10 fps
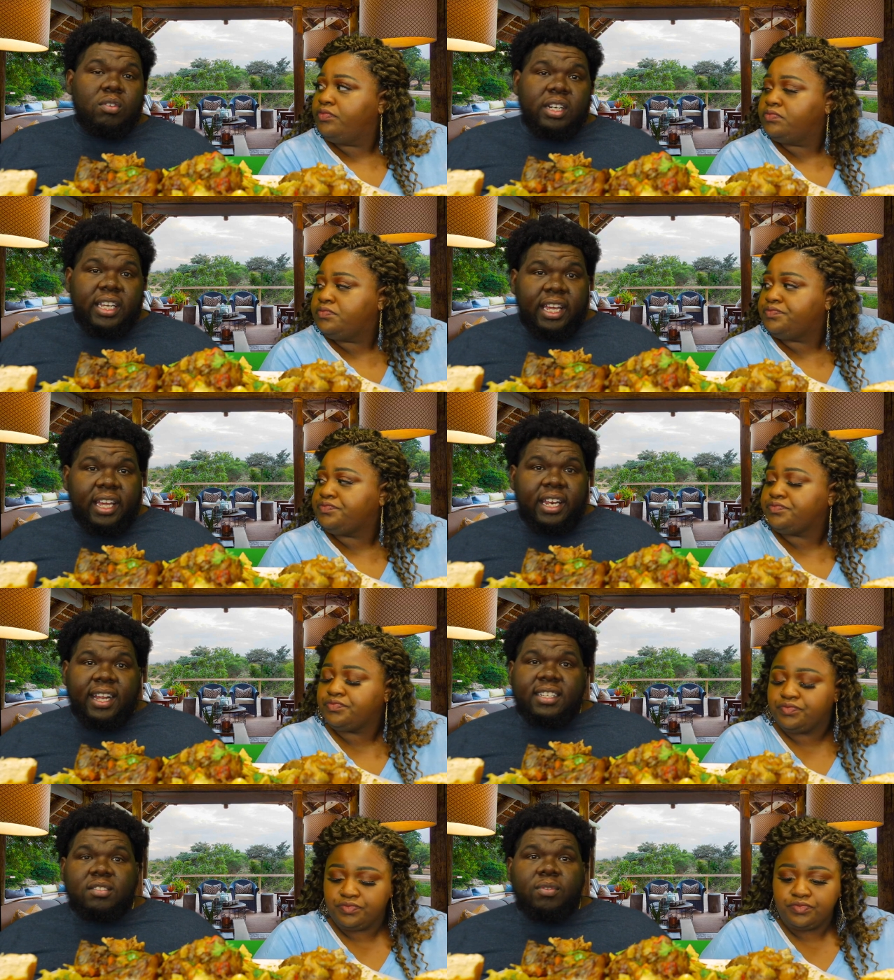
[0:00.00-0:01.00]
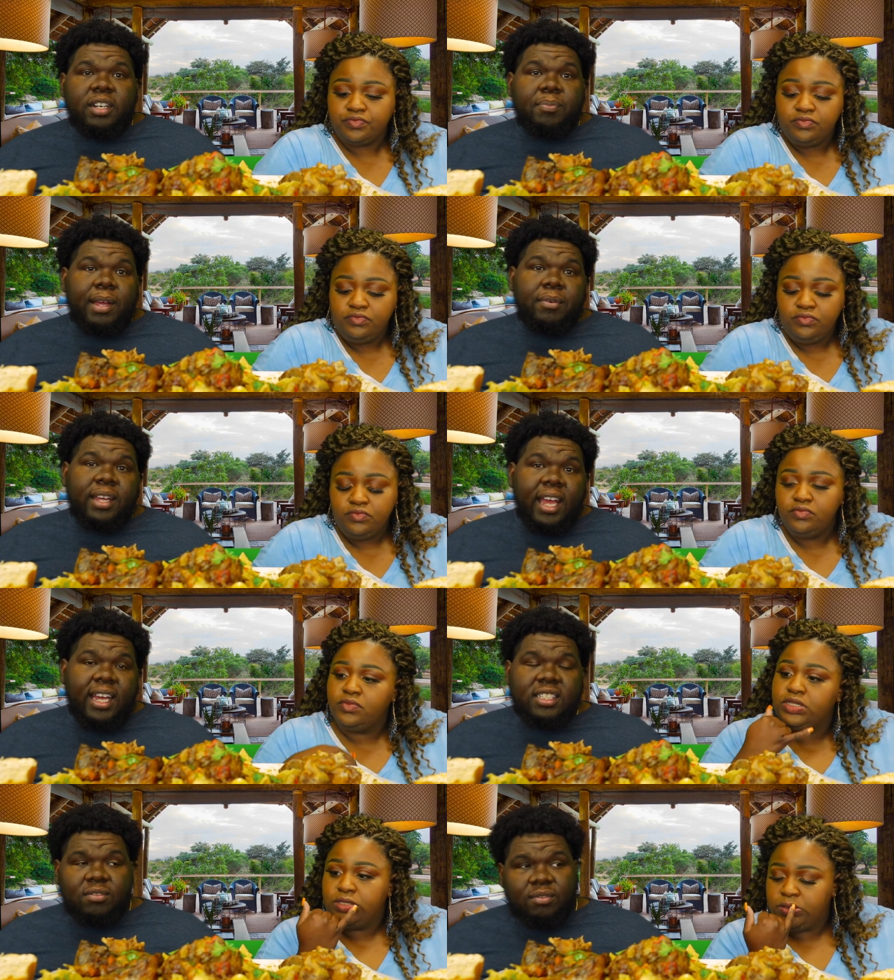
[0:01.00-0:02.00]
Speaker 1: going to get, and I just wanted to pay with
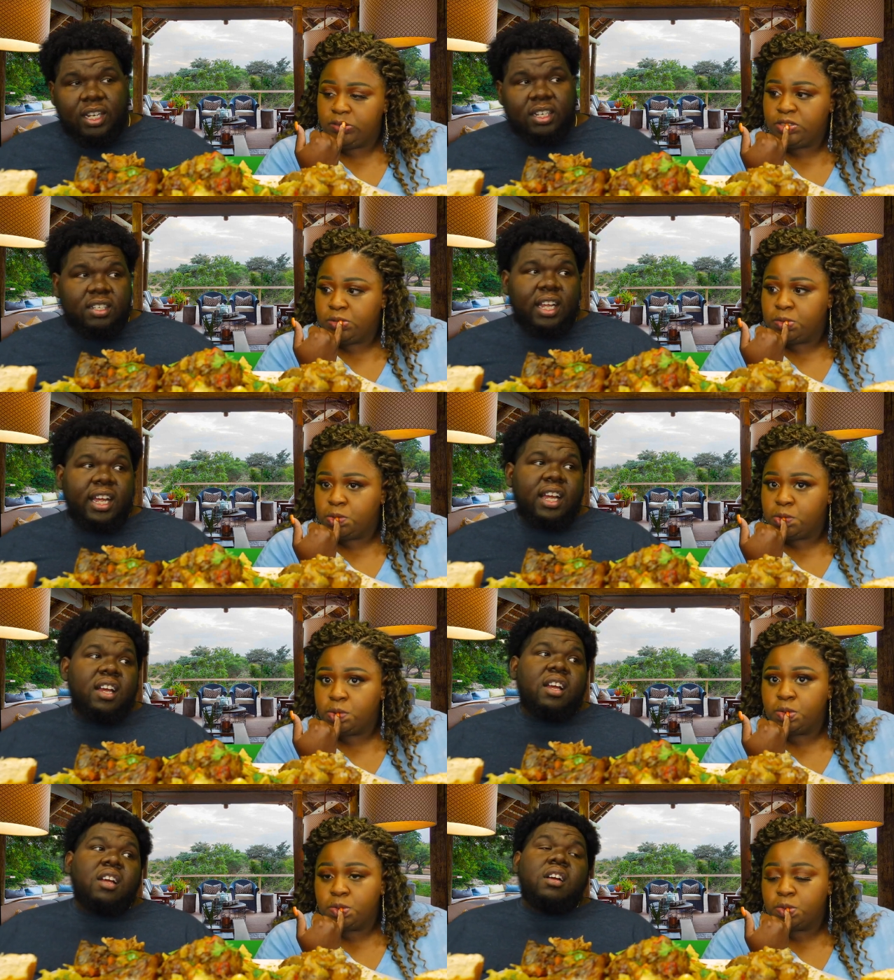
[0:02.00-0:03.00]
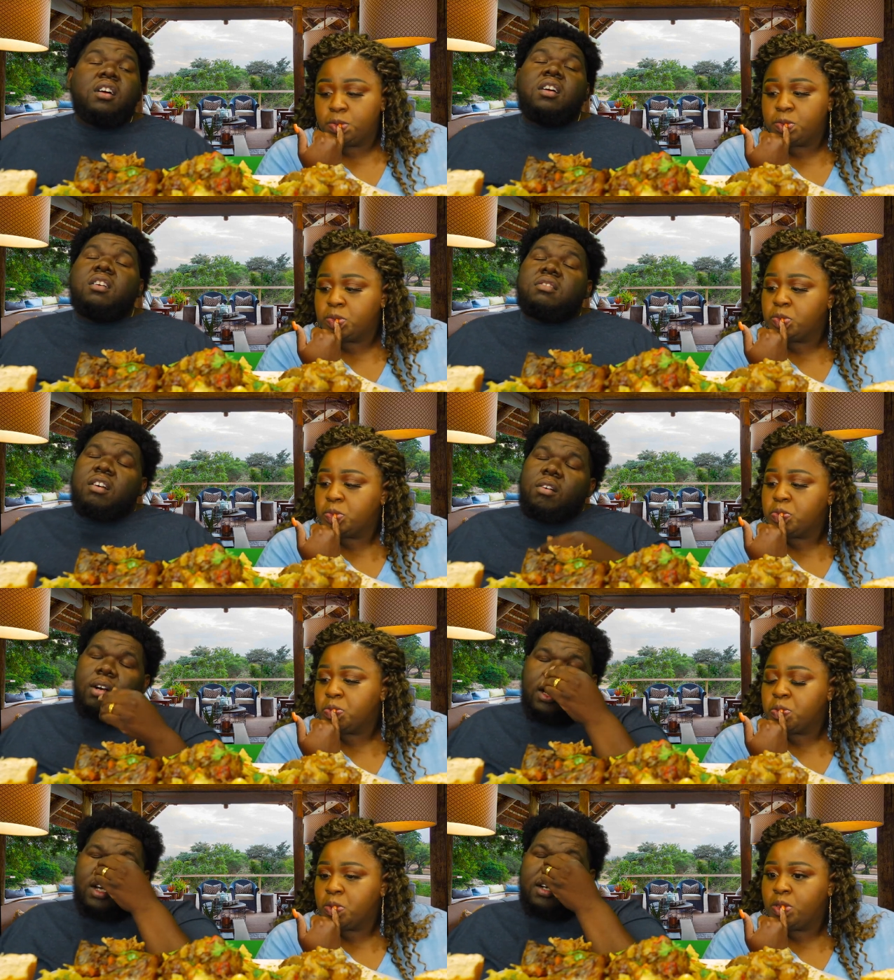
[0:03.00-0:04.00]
cash. So I was like, and
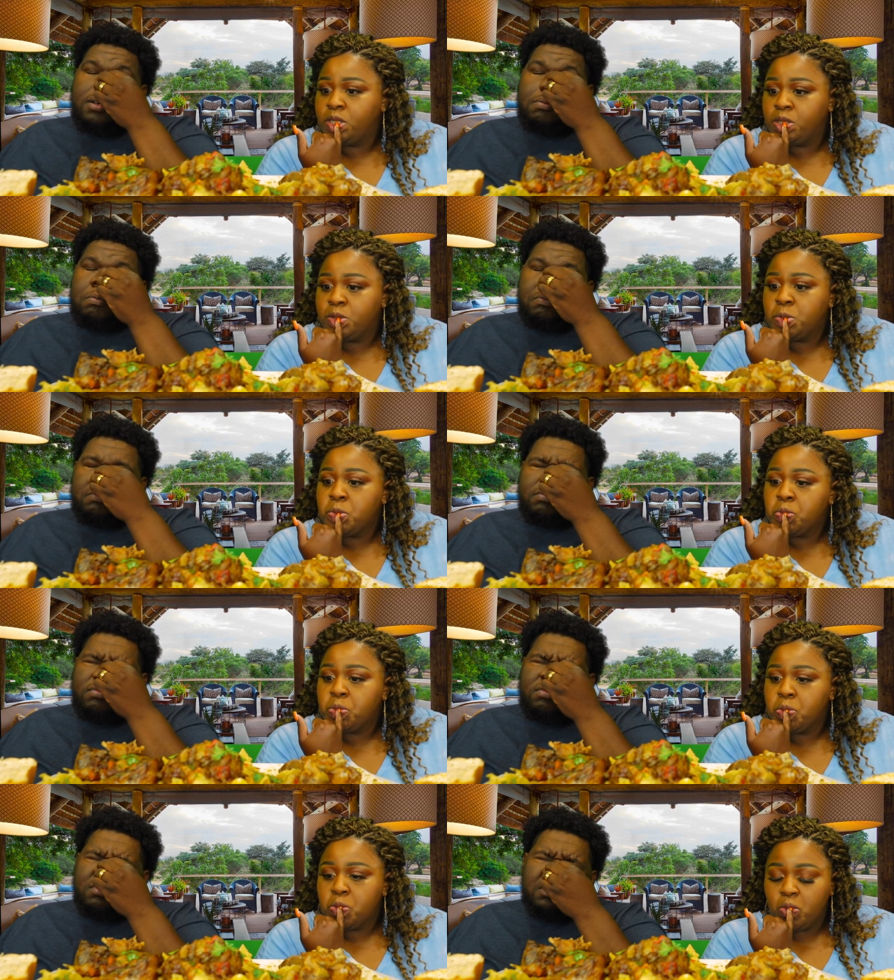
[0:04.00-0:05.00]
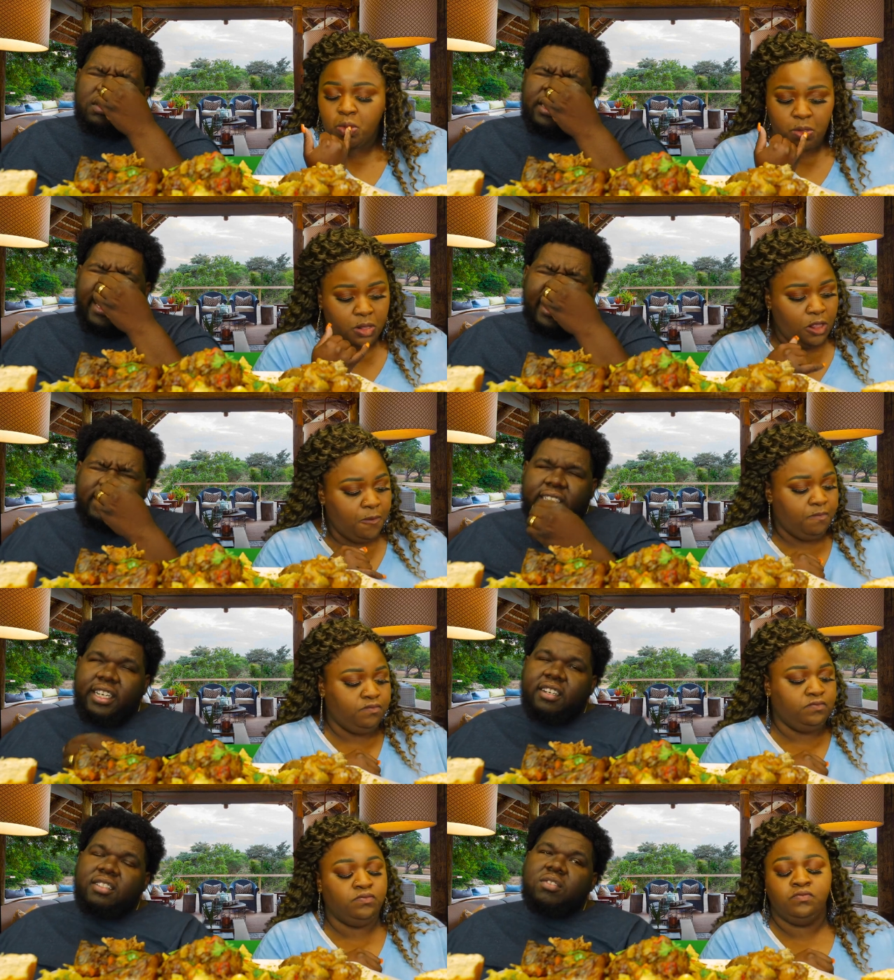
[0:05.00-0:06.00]
so um, the
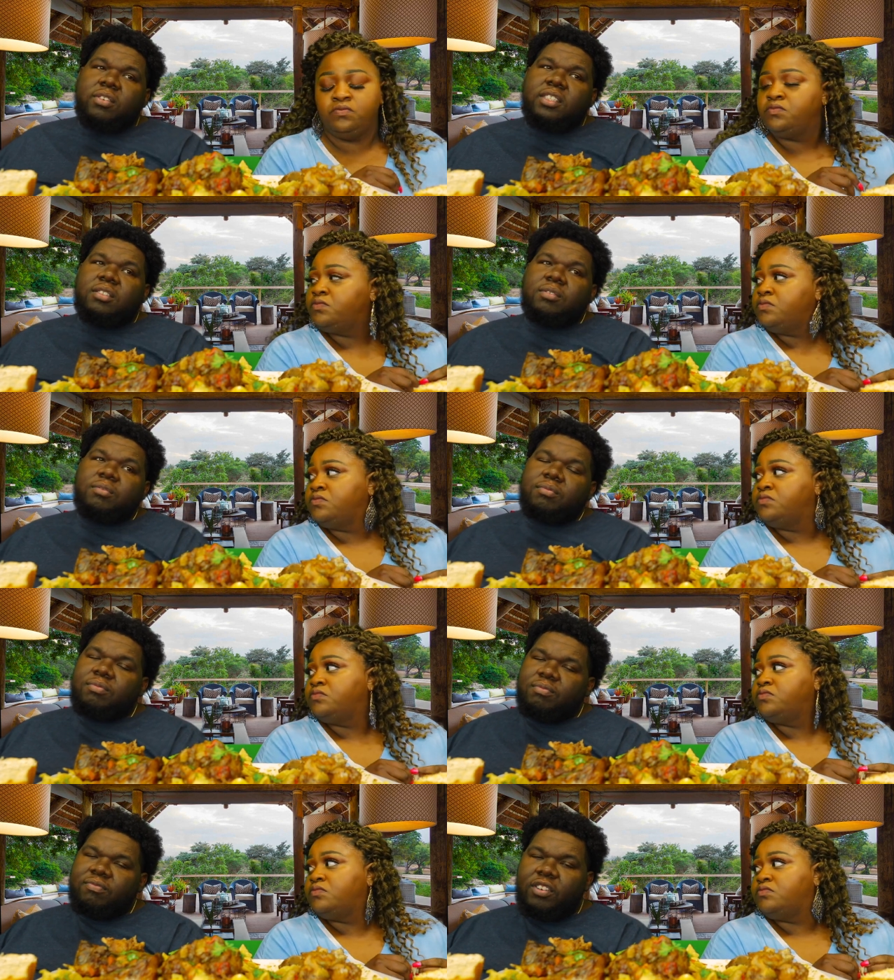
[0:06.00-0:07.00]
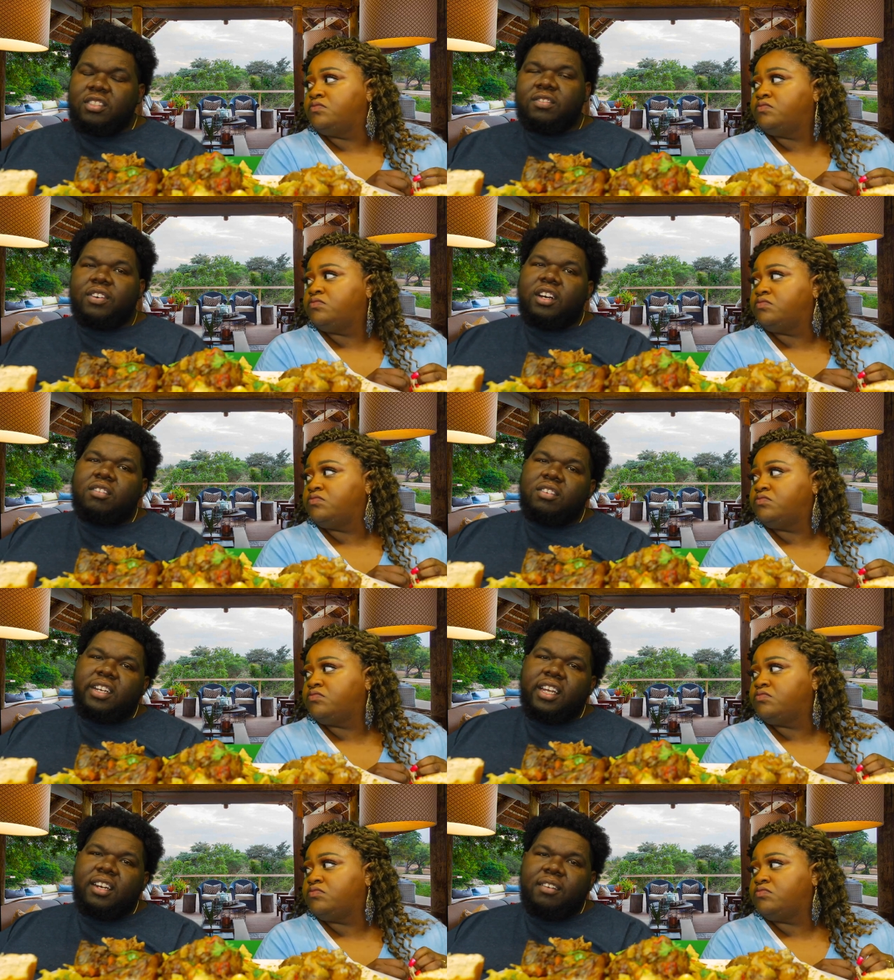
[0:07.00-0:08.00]
cashier is going to. First of all,
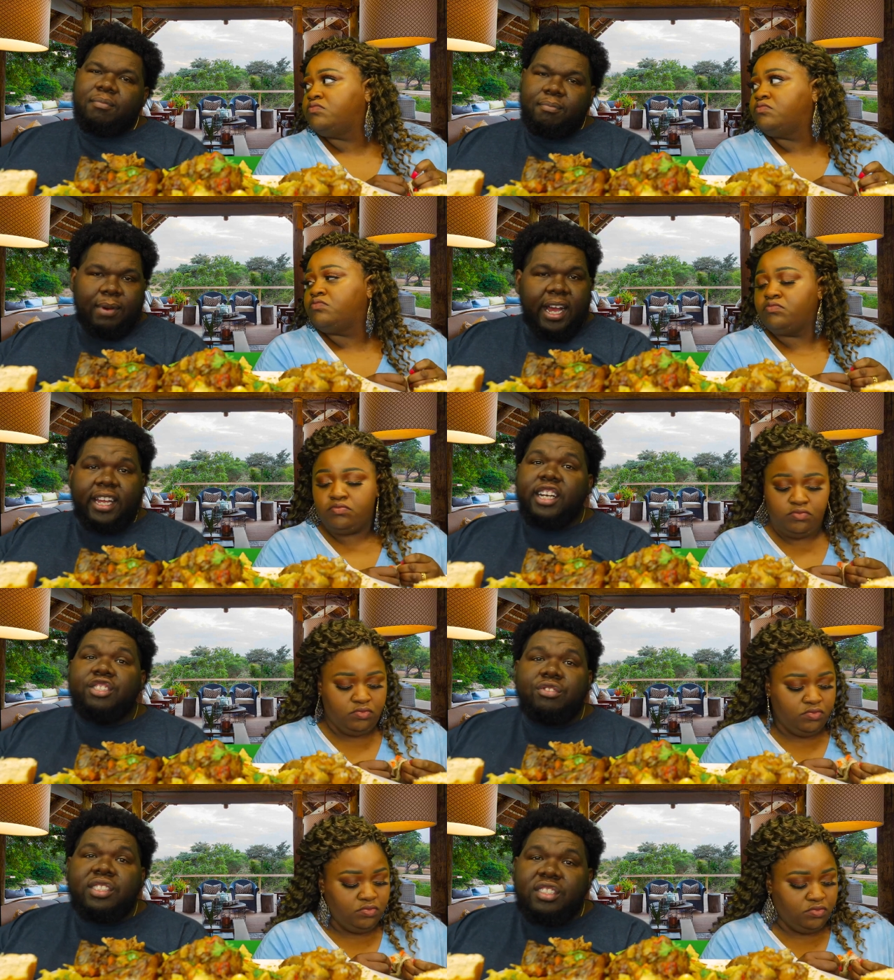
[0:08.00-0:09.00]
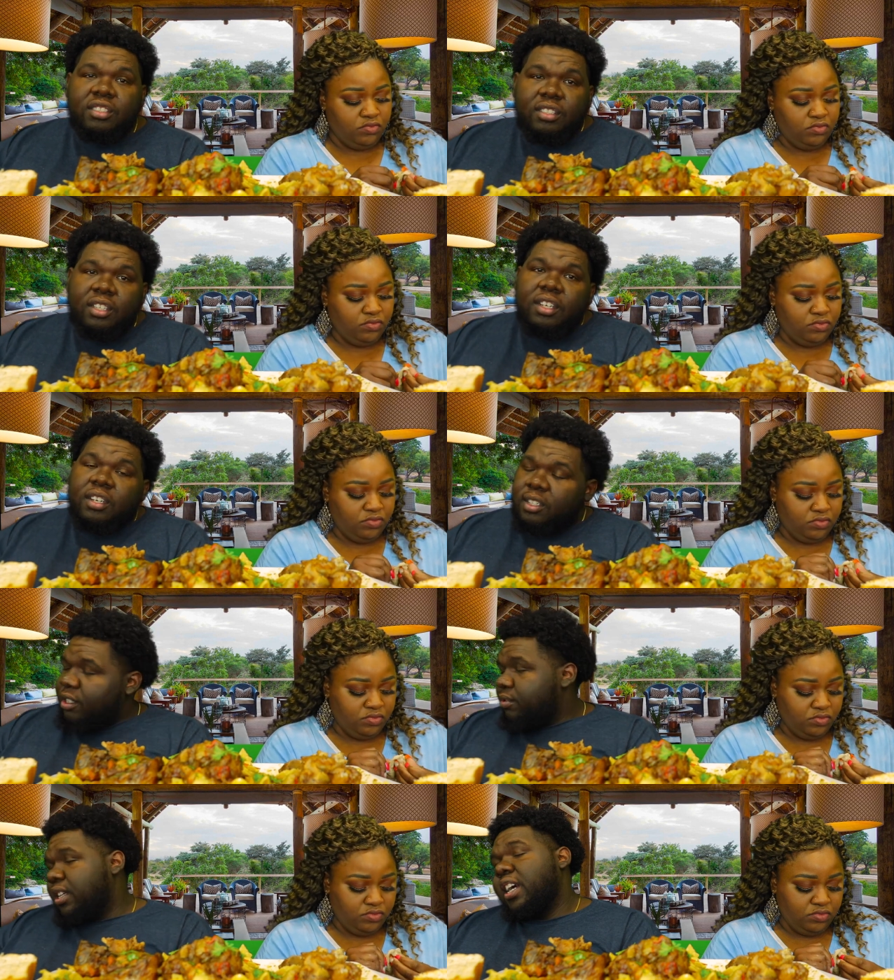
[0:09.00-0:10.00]
look at my hundreds.
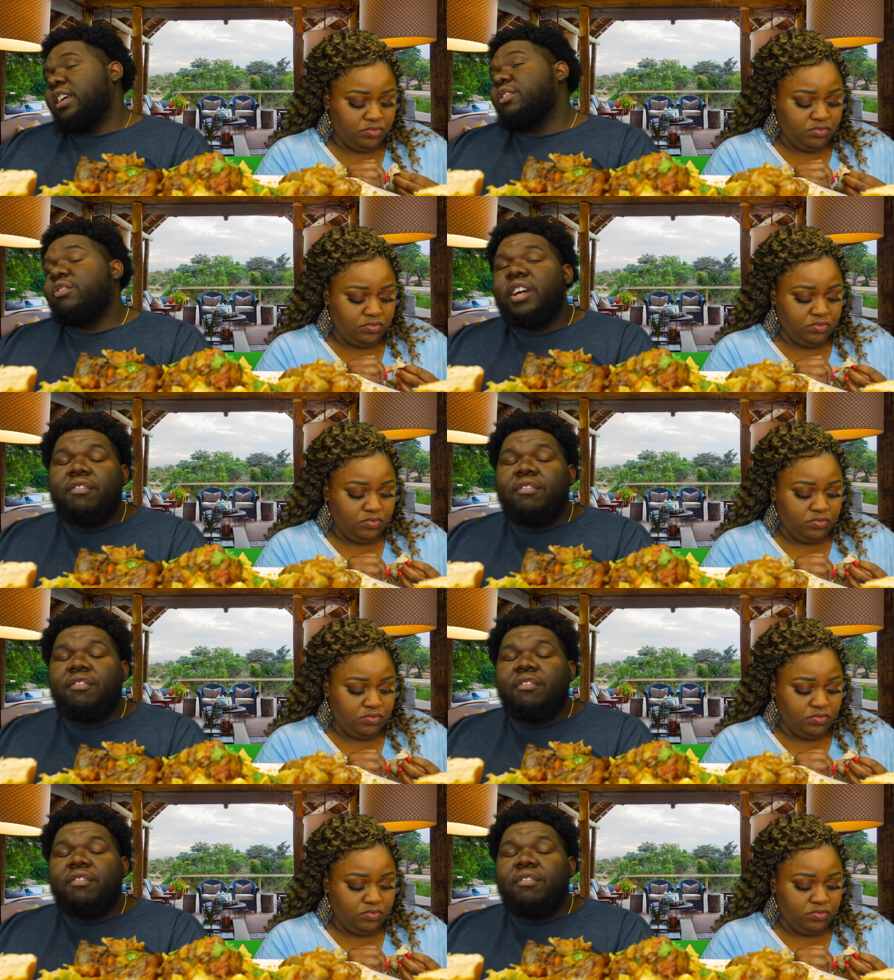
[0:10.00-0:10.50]
It was like three